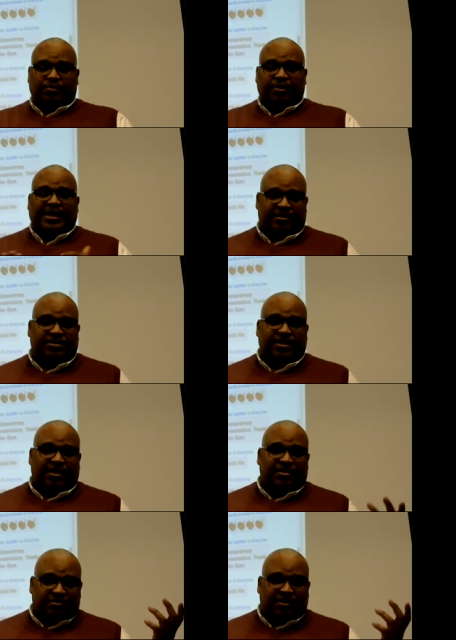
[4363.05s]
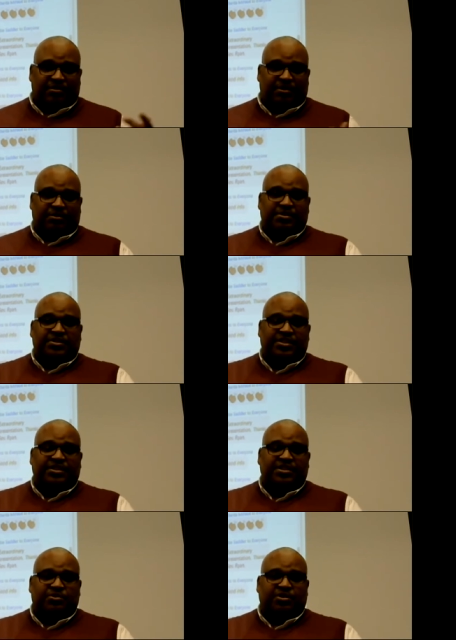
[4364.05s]
we got to see really what the
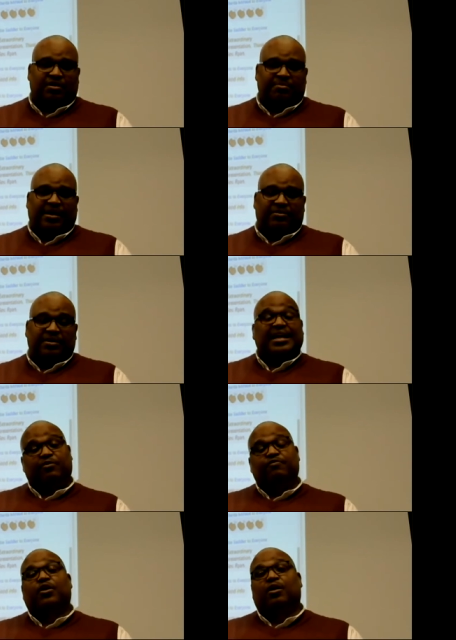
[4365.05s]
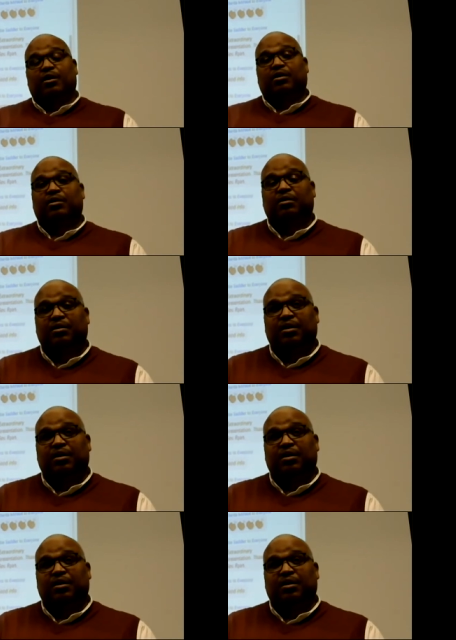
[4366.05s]
resistance was all about, and how far